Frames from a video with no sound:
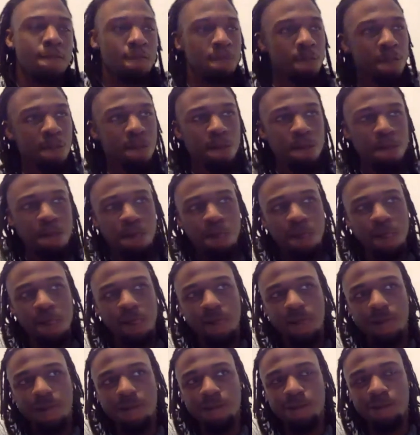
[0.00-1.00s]

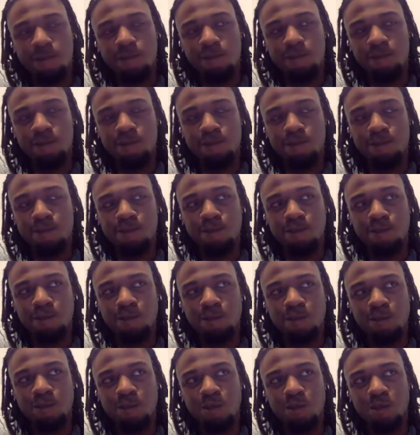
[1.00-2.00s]

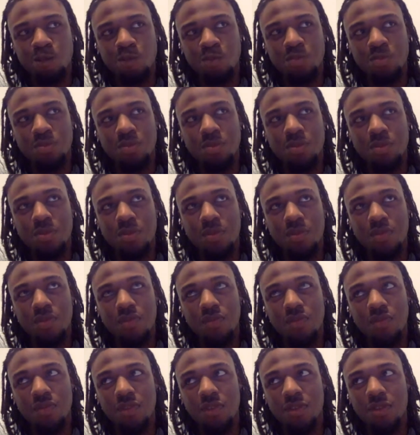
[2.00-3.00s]

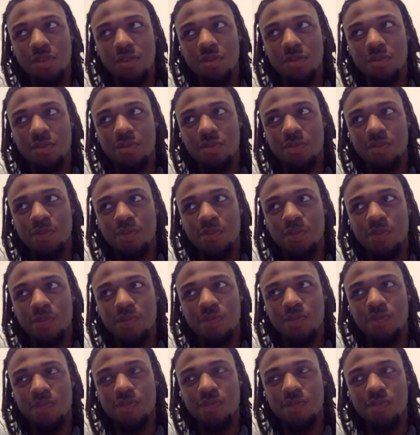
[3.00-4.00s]

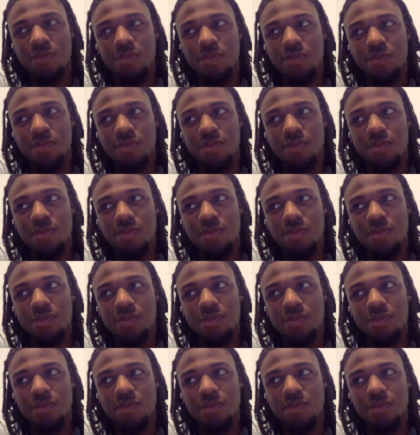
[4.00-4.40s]
Nobody speaks.